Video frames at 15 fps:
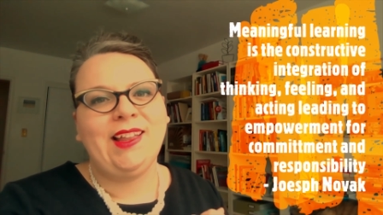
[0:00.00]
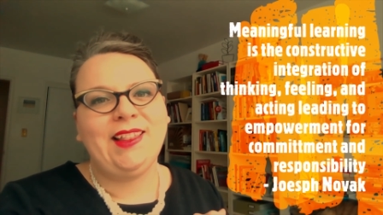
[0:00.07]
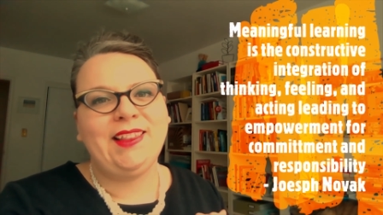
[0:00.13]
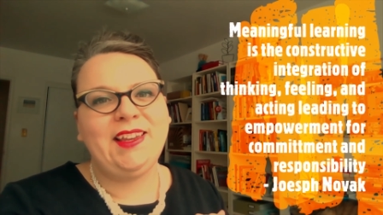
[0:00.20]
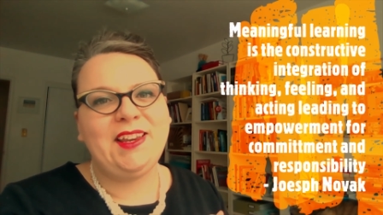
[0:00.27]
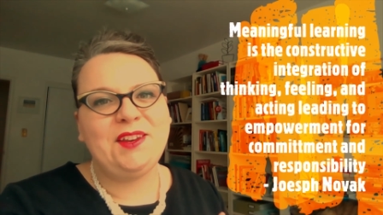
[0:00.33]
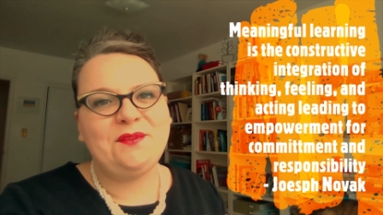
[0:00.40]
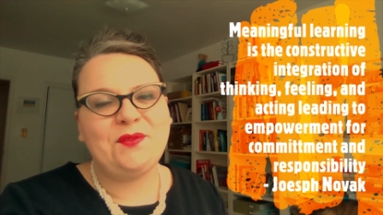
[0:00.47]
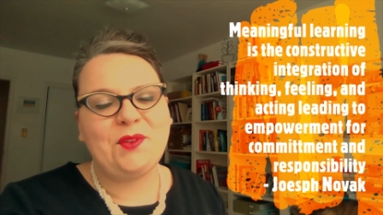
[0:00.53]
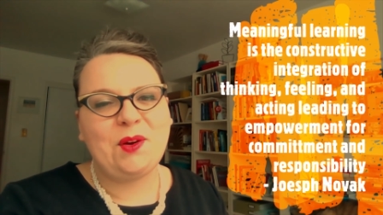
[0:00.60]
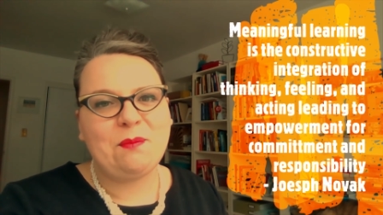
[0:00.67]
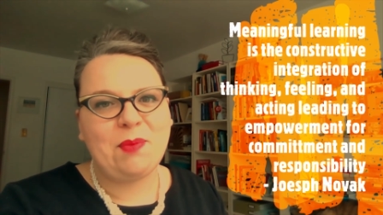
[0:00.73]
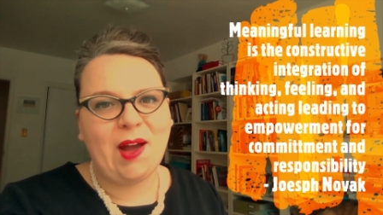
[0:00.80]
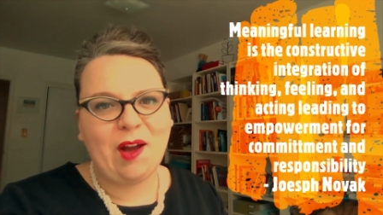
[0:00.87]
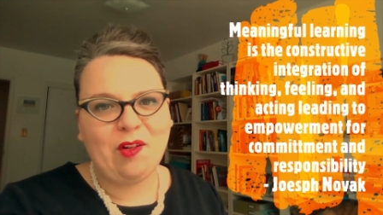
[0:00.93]
leading for
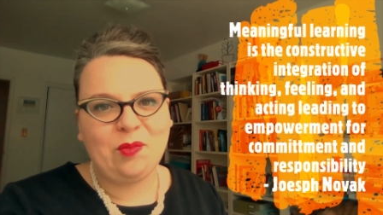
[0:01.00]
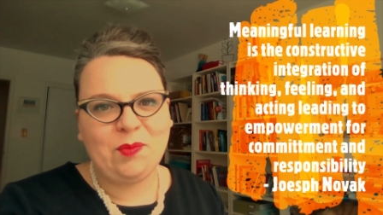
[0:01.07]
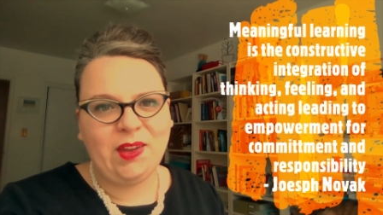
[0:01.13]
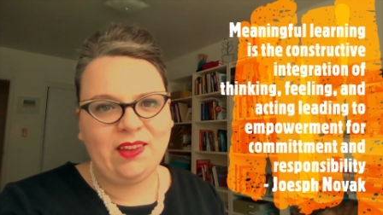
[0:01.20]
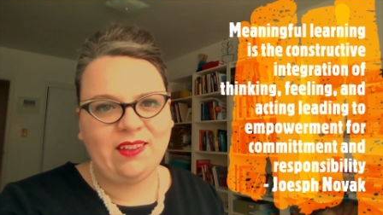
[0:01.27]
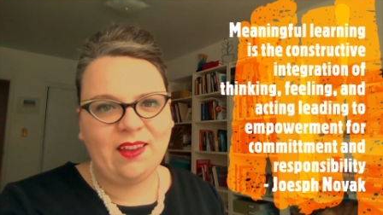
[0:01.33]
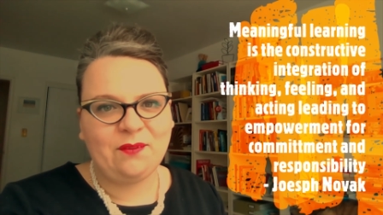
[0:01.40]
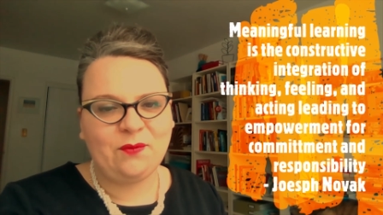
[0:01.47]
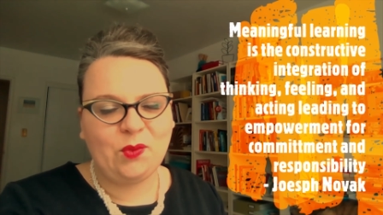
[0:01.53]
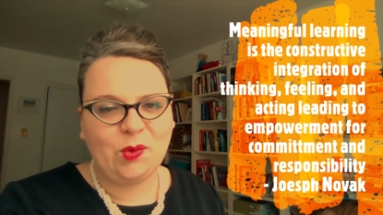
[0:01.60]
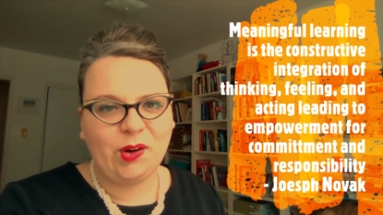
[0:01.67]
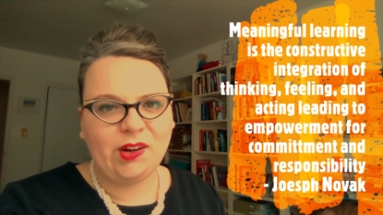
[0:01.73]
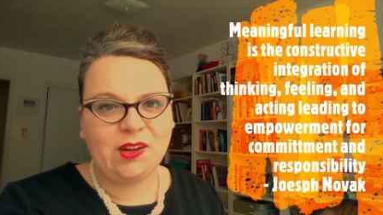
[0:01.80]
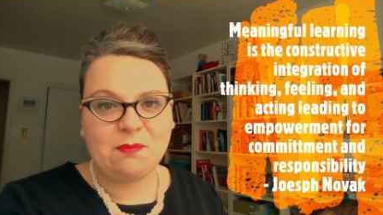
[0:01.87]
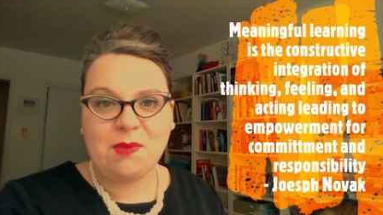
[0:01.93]
empowerment,
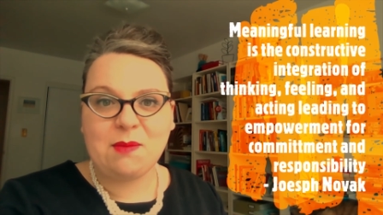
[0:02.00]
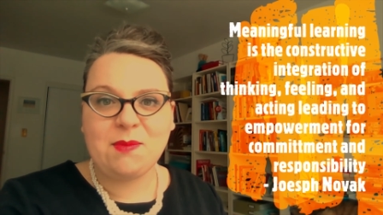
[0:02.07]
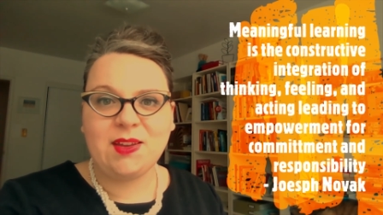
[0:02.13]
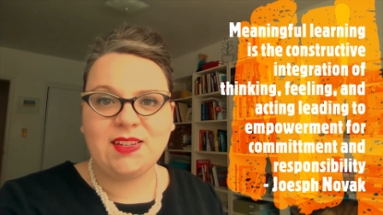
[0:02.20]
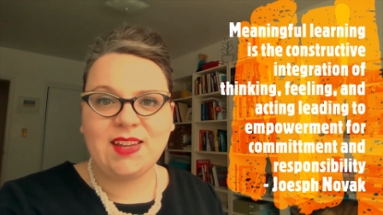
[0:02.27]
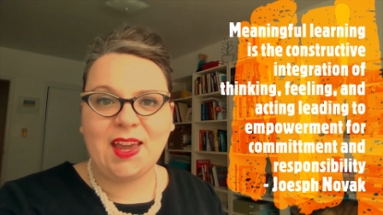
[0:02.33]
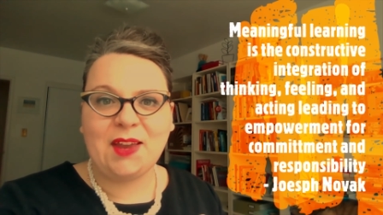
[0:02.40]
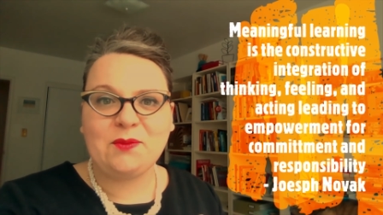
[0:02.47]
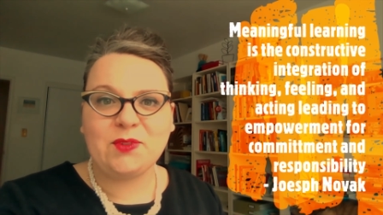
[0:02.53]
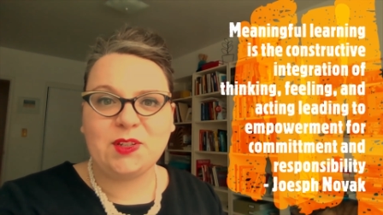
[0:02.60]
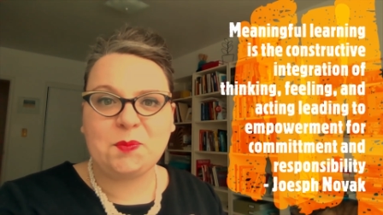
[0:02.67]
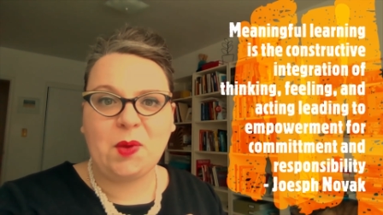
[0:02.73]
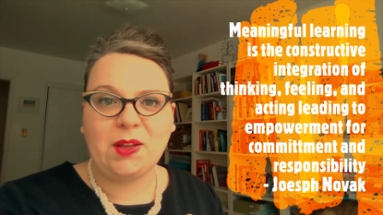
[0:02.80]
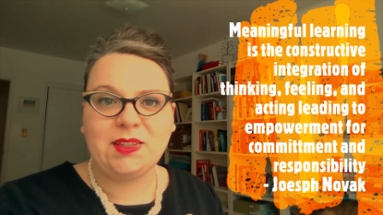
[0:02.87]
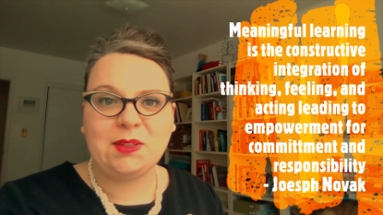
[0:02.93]
for commitment and
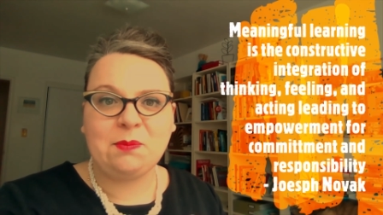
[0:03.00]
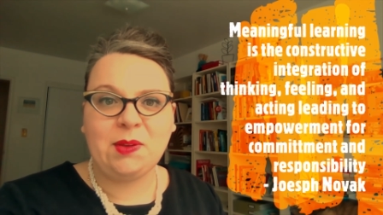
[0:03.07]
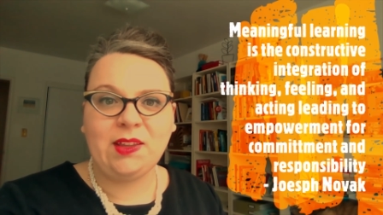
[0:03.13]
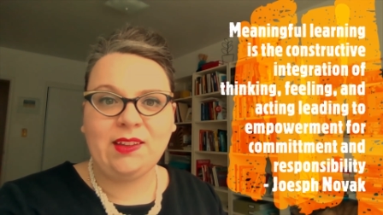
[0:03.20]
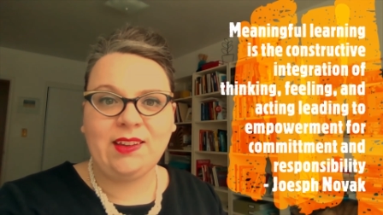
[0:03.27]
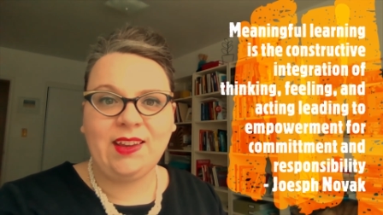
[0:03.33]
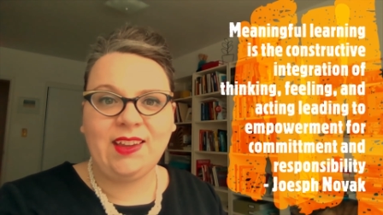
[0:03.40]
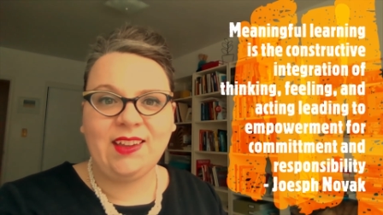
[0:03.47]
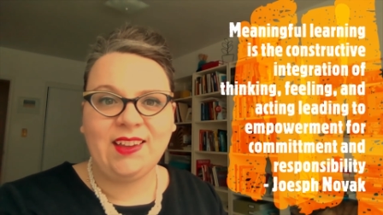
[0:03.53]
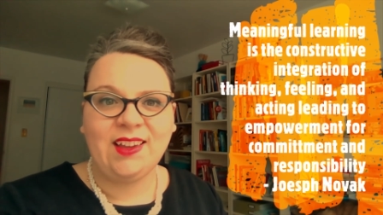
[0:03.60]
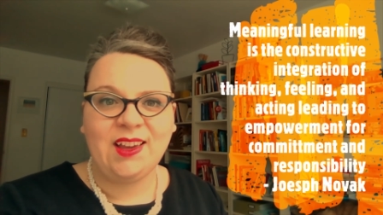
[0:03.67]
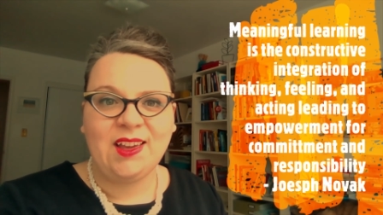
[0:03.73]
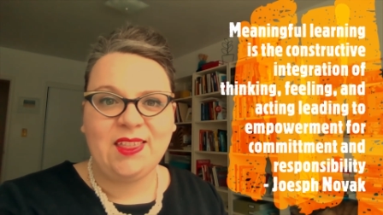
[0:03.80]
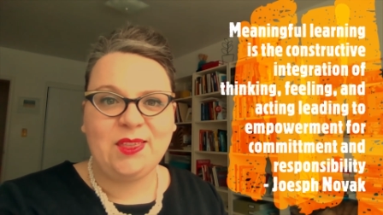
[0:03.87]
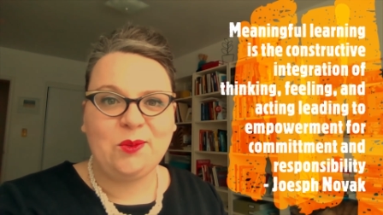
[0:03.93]
responsibility.
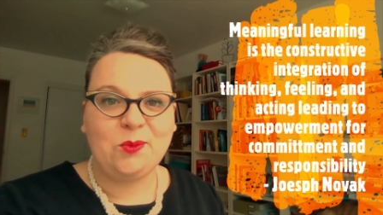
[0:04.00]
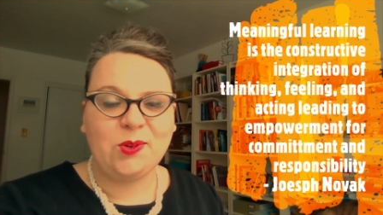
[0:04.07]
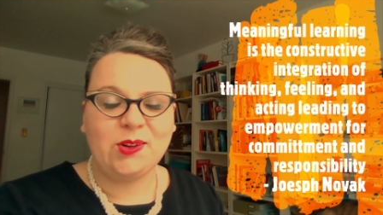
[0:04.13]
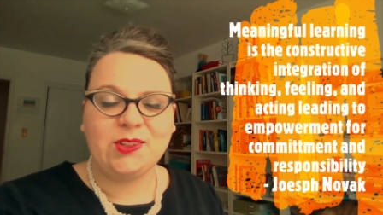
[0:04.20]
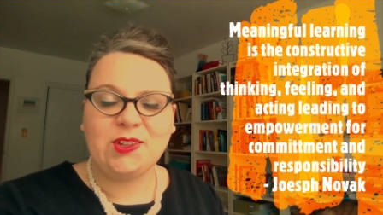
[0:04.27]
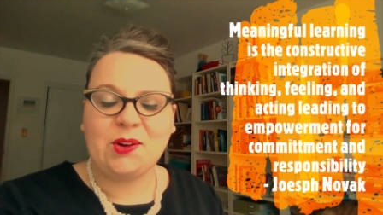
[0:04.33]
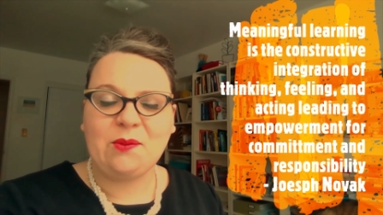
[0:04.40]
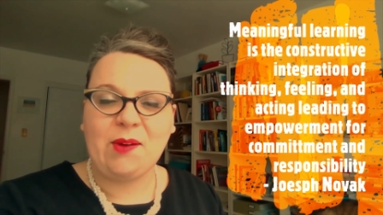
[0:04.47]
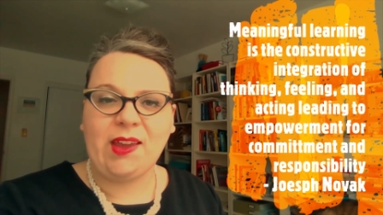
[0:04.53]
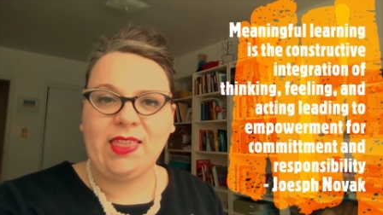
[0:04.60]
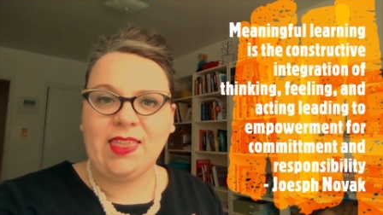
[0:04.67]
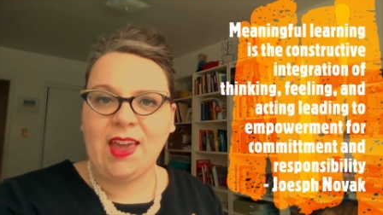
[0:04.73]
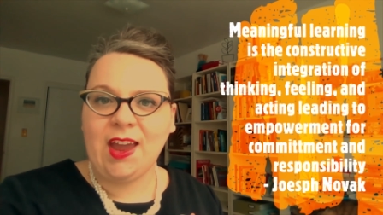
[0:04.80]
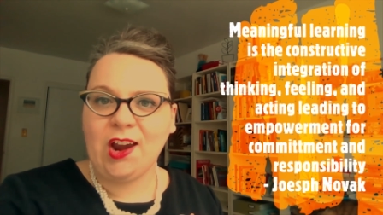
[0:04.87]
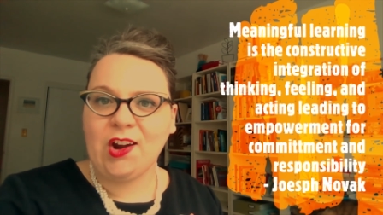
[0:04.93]
The words are right
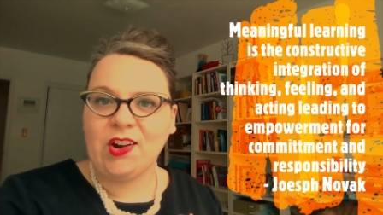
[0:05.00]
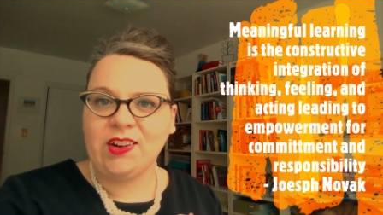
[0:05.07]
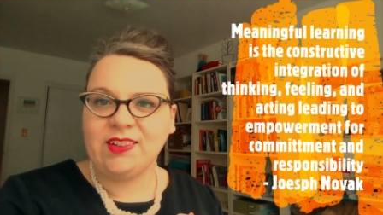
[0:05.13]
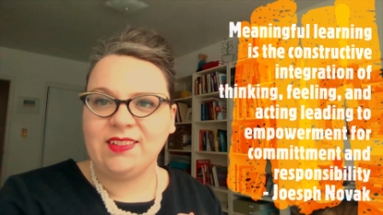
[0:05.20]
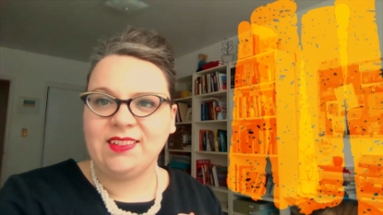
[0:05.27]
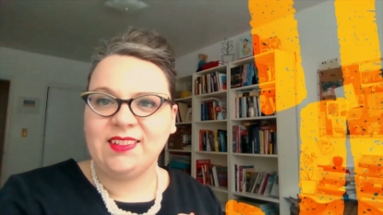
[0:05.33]
there.